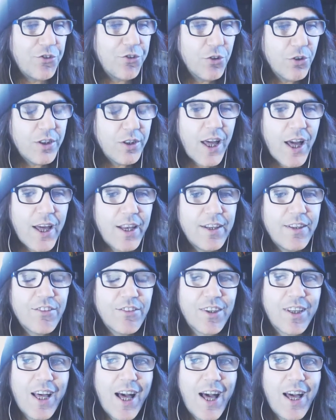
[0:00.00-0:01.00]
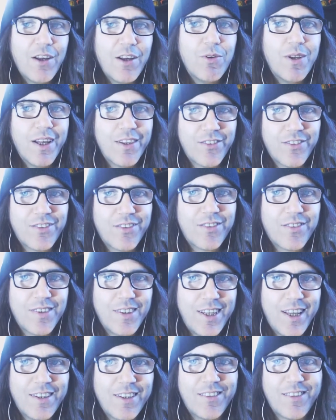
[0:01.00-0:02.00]
Giuliani is a guy who gets
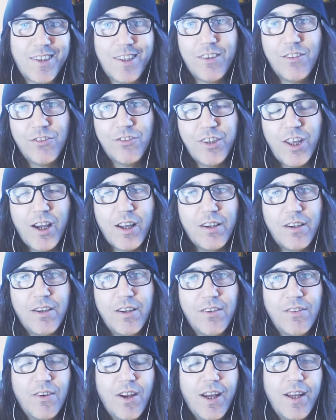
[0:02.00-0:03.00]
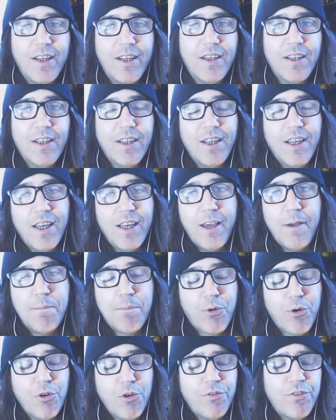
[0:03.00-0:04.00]
gets things done. Right. He
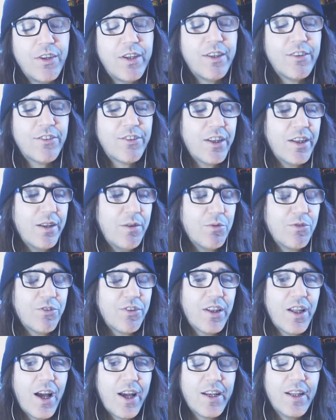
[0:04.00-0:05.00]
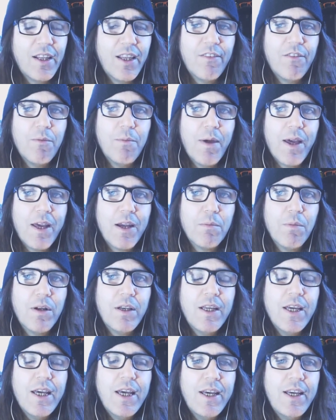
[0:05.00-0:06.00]
proved it. he's the, he was the 9/11 mayor,
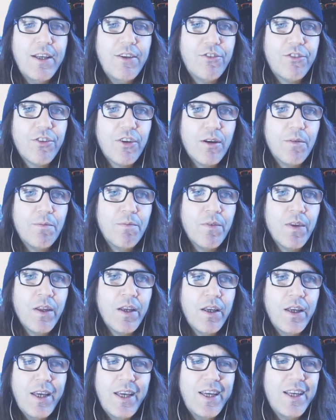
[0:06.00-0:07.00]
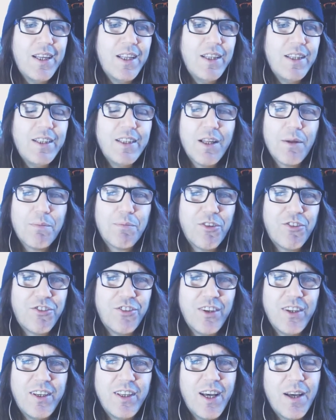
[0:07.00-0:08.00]
but he's um he cleaned up the
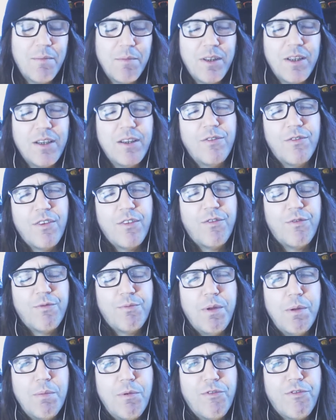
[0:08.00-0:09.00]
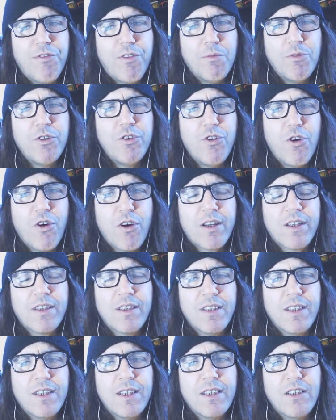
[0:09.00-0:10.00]
city. I mean, if, if people from New York
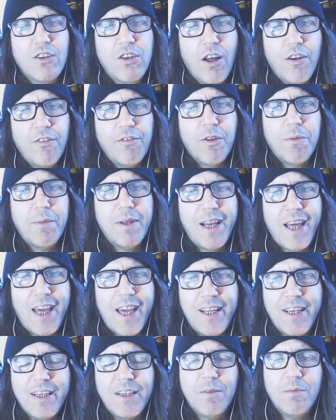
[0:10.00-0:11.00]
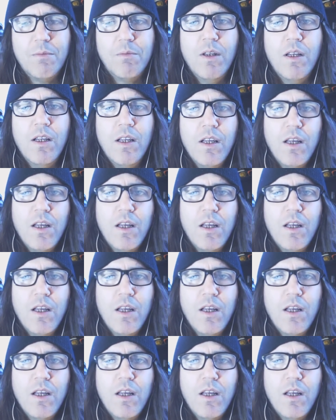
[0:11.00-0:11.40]
loved him and hated him.